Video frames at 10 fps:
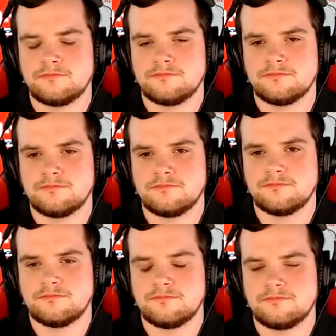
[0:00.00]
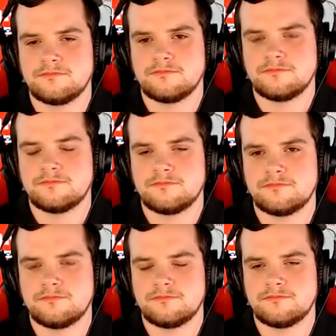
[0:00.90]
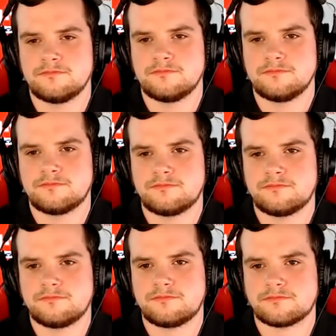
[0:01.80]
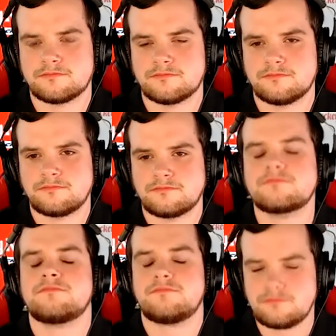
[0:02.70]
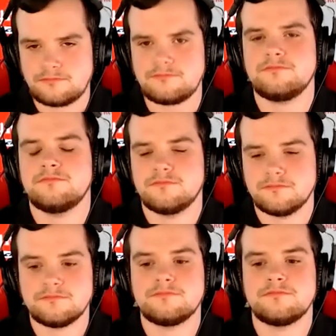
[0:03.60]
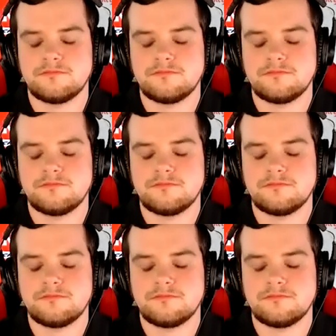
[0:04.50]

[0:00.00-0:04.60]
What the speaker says: [no speech]